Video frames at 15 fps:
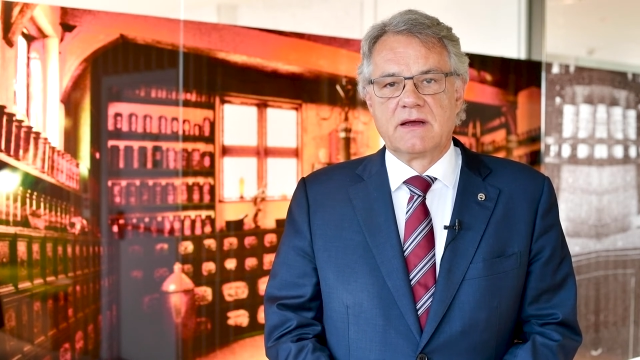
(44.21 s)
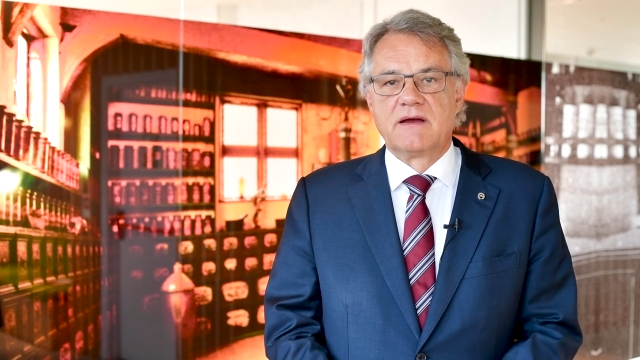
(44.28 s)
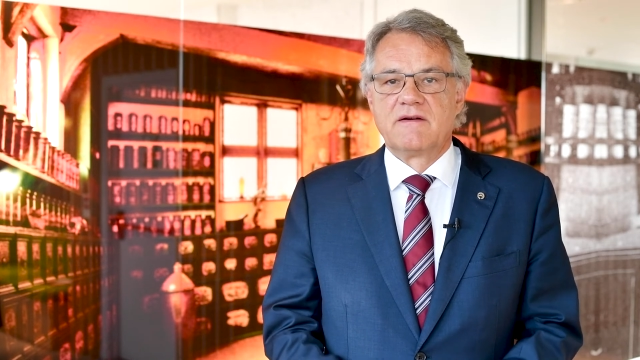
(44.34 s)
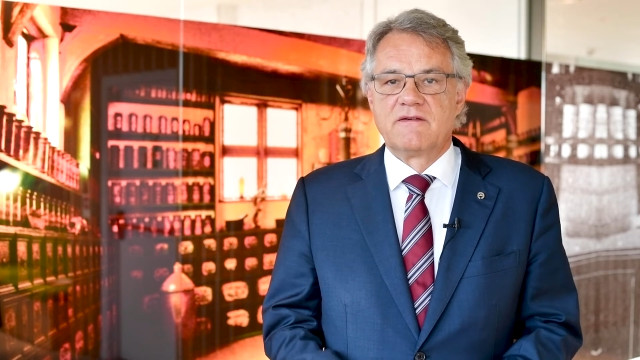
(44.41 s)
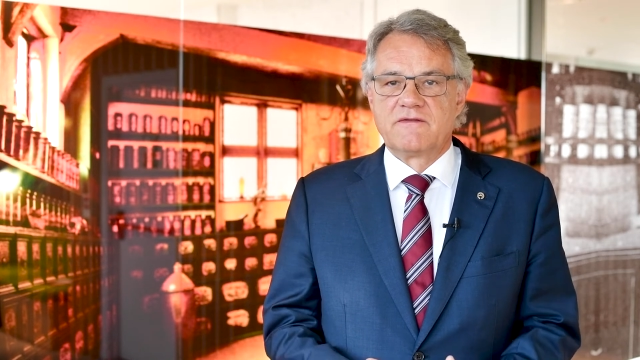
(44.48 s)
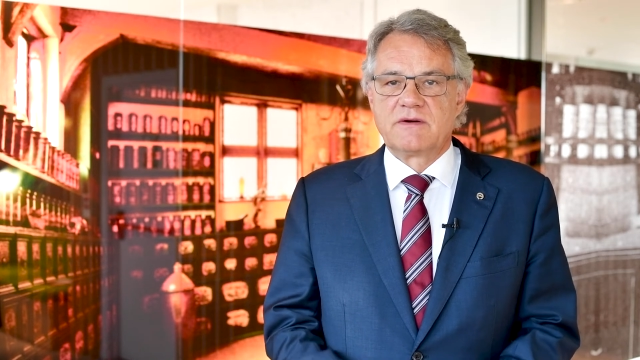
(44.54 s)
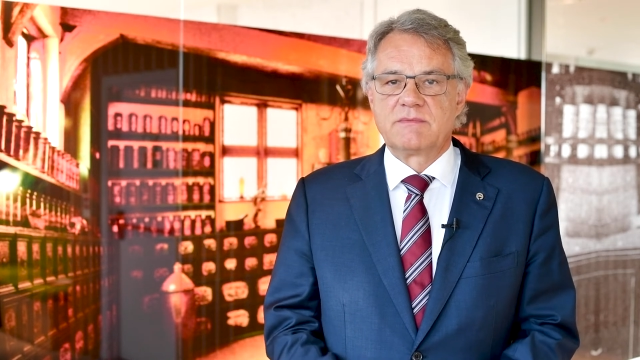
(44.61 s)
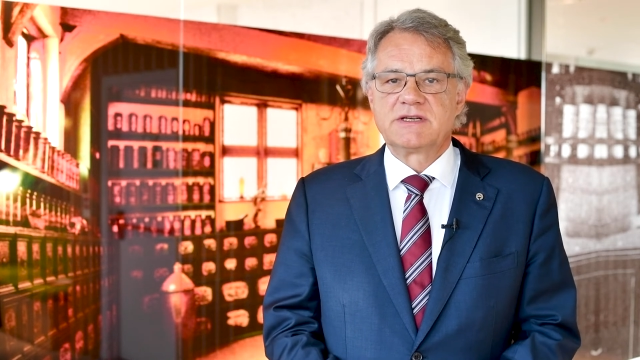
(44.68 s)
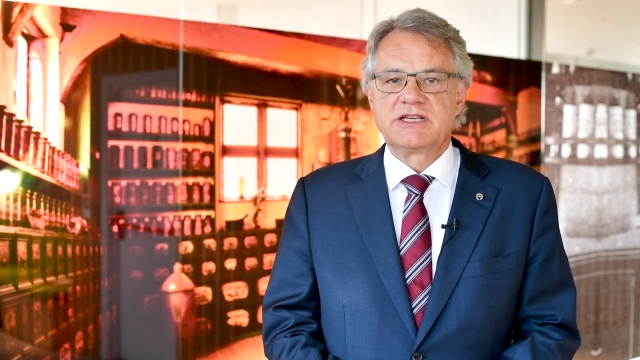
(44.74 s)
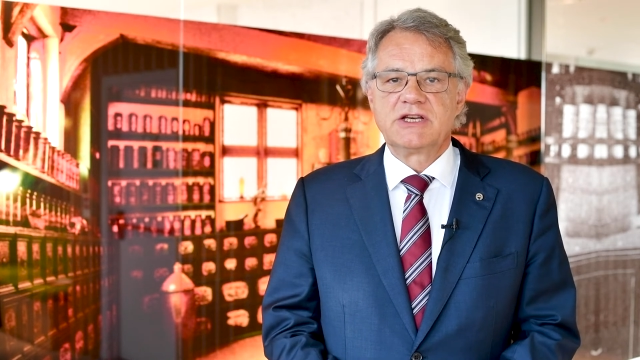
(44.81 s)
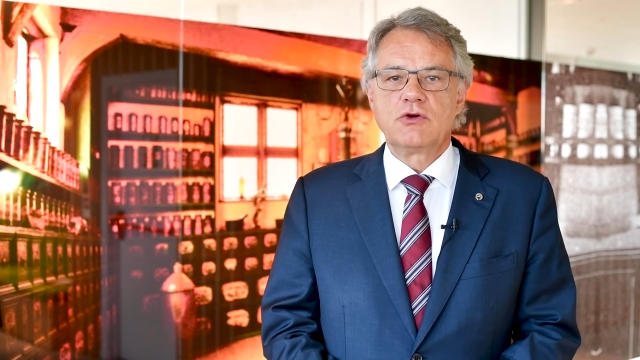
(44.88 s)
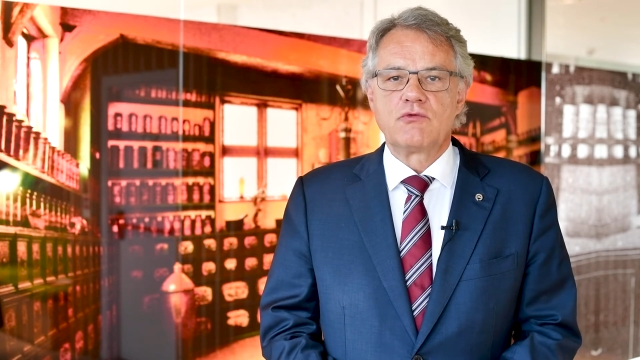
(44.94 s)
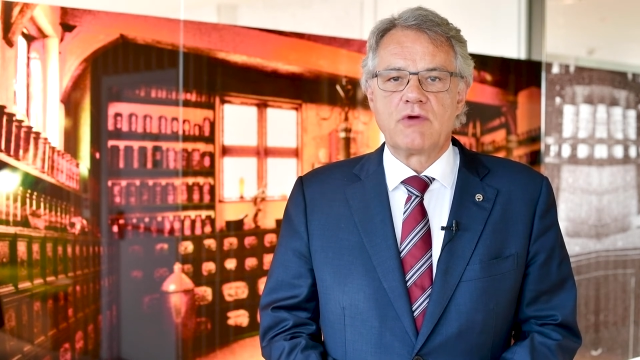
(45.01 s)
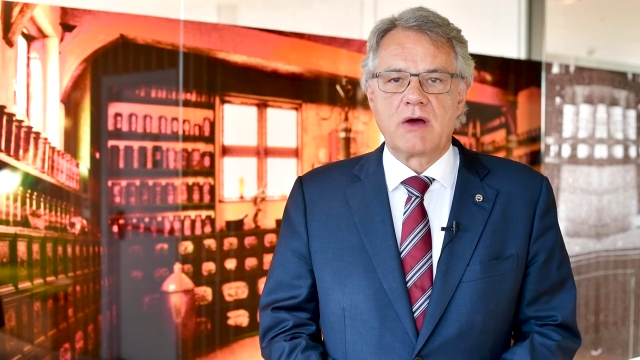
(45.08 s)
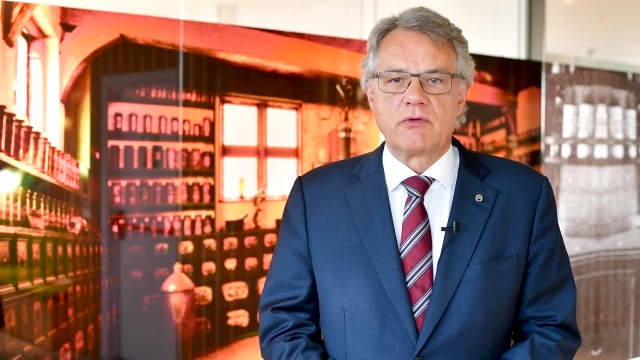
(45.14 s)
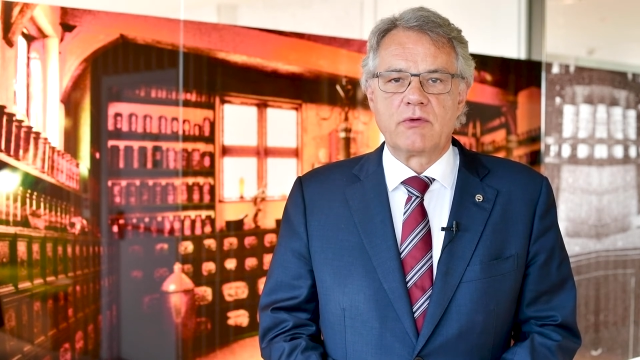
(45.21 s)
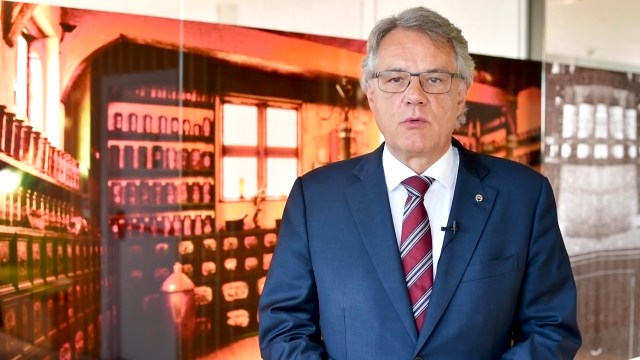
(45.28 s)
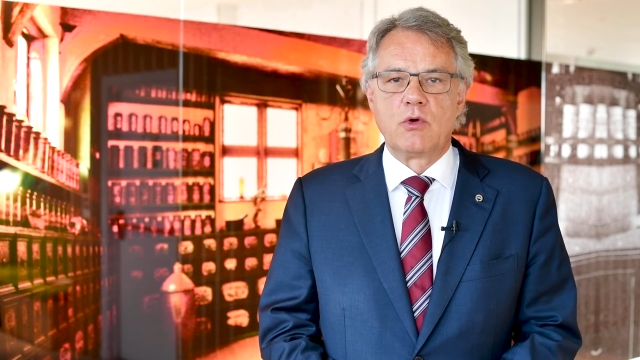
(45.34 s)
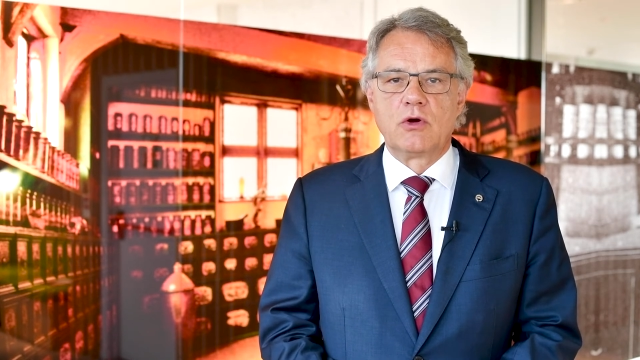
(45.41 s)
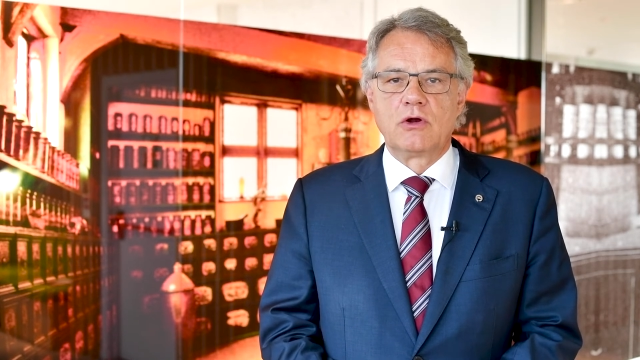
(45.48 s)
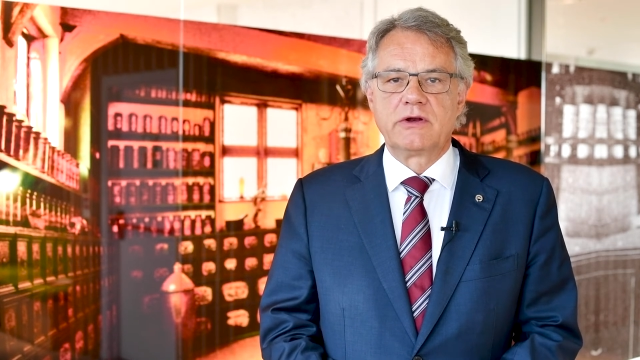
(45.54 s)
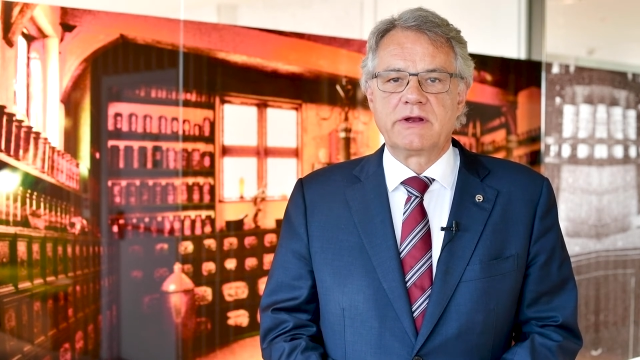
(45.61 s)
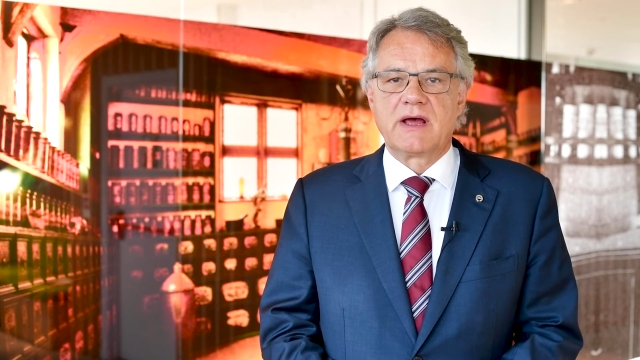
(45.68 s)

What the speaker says: pharmacy around the world